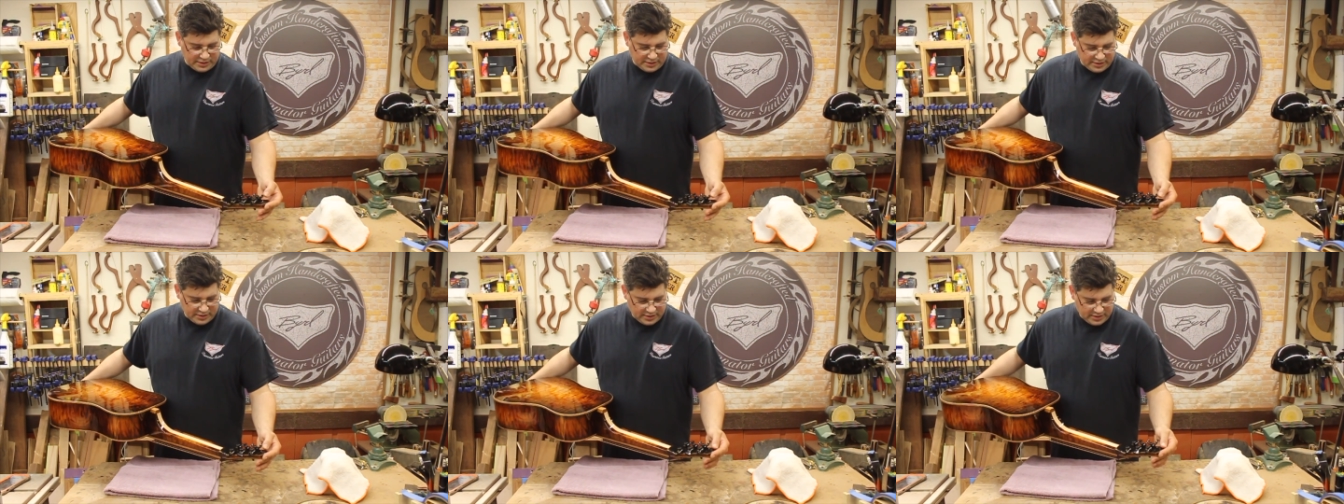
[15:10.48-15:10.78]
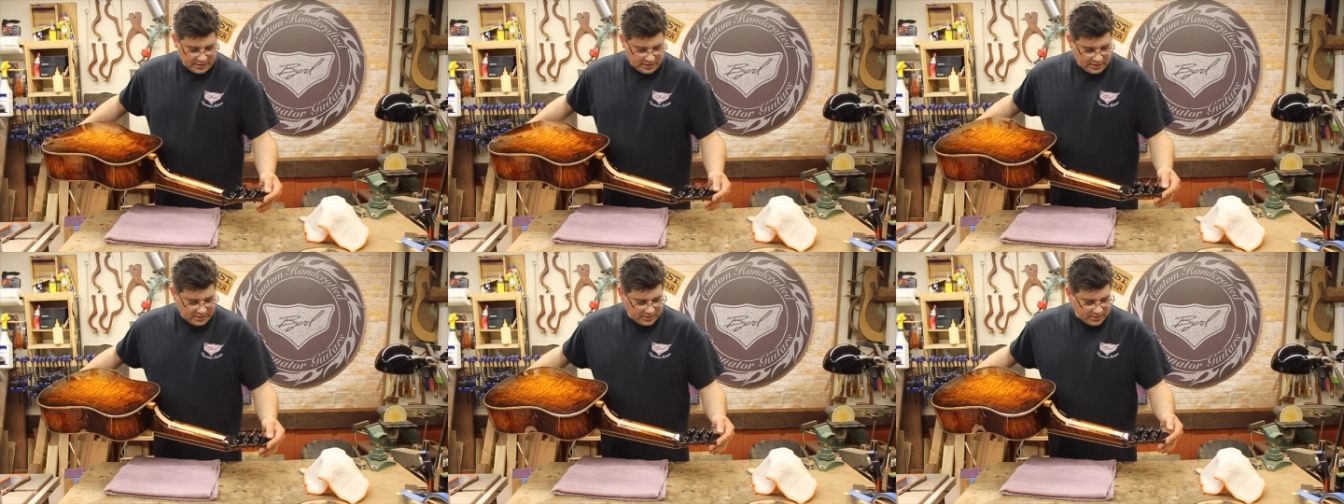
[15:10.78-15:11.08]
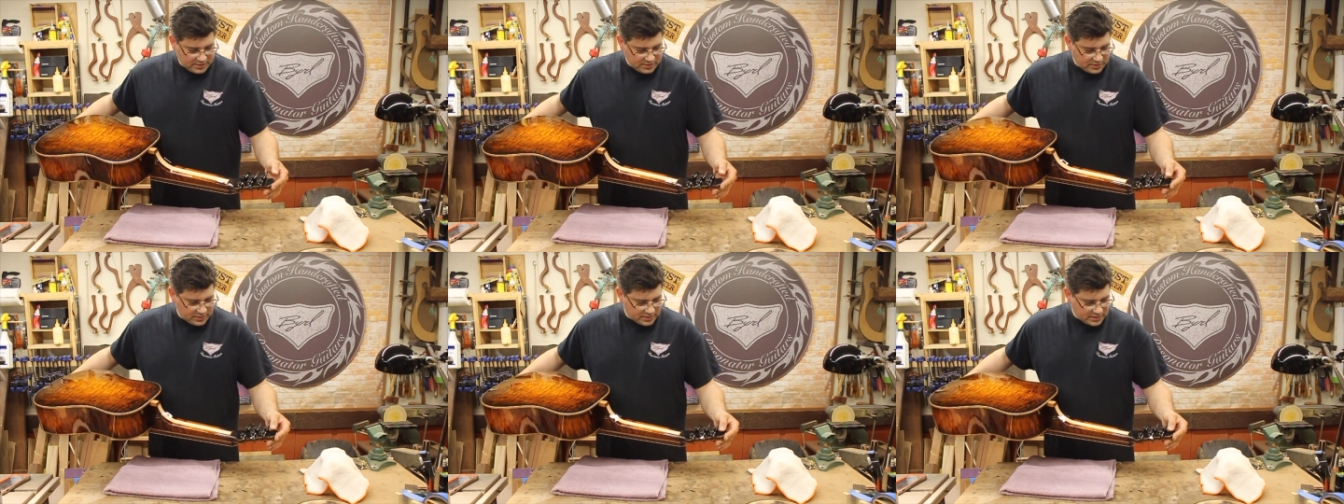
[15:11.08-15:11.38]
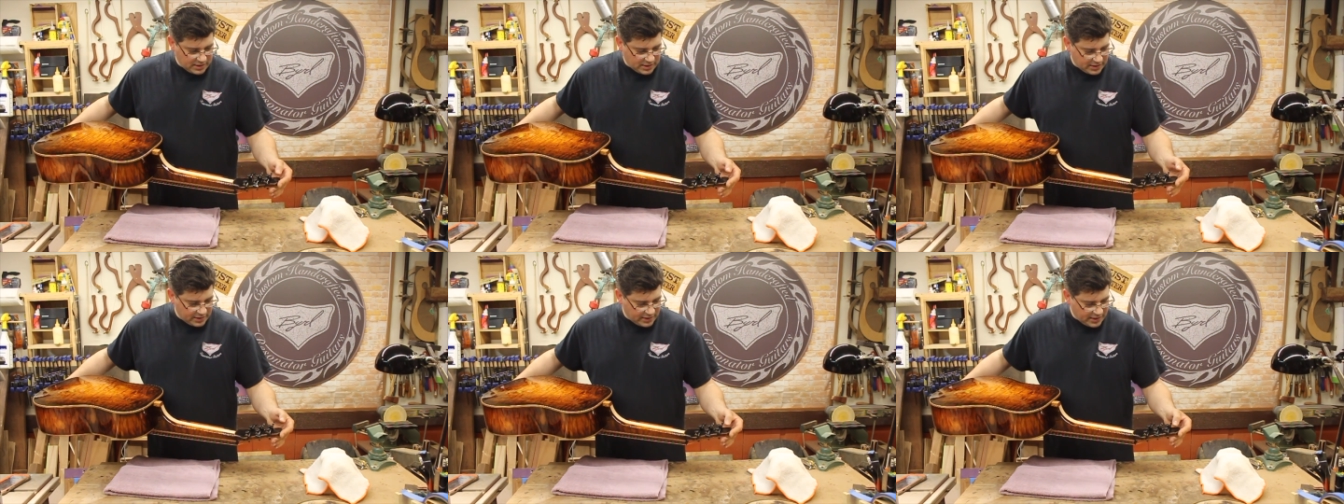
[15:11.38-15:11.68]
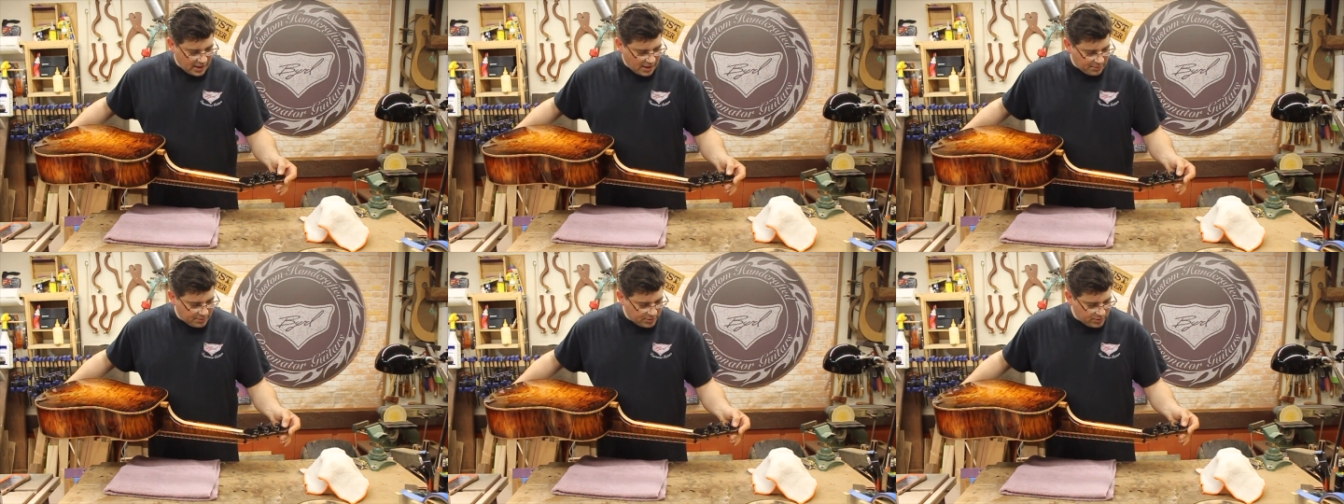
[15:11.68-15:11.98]
Mm-hmm. So it's got a
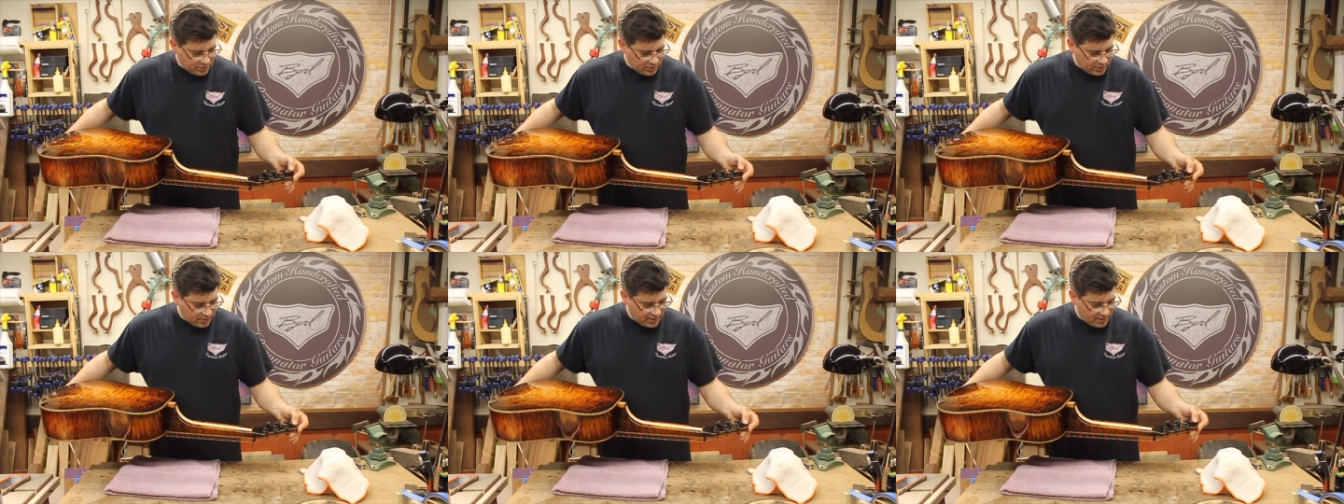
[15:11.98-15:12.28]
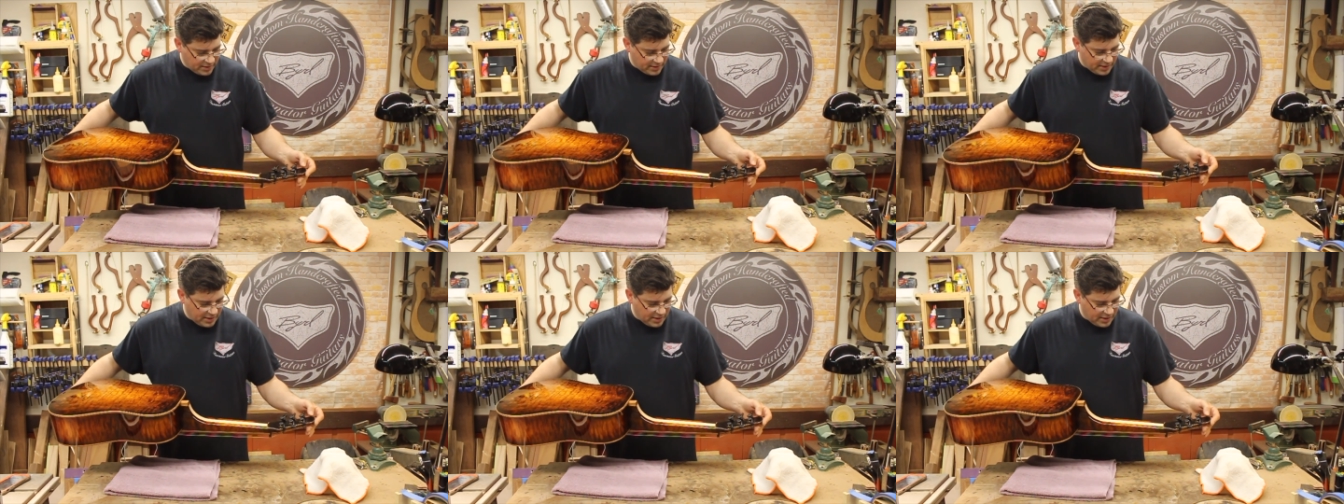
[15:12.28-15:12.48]
gaboon